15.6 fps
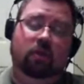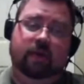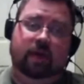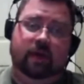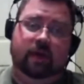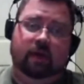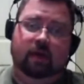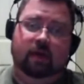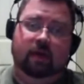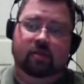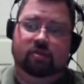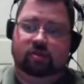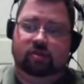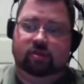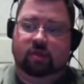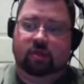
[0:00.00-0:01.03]

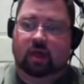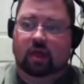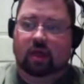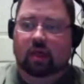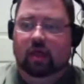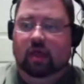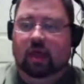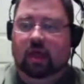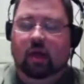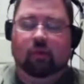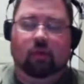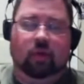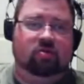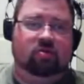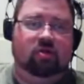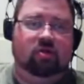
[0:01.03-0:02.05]
because I
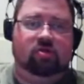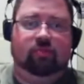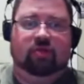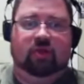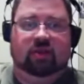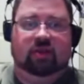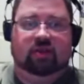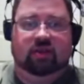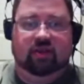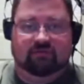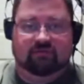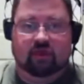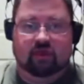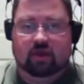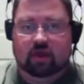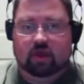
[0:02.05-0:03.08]
want to see something
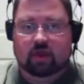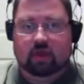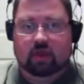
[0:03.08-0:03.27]
different,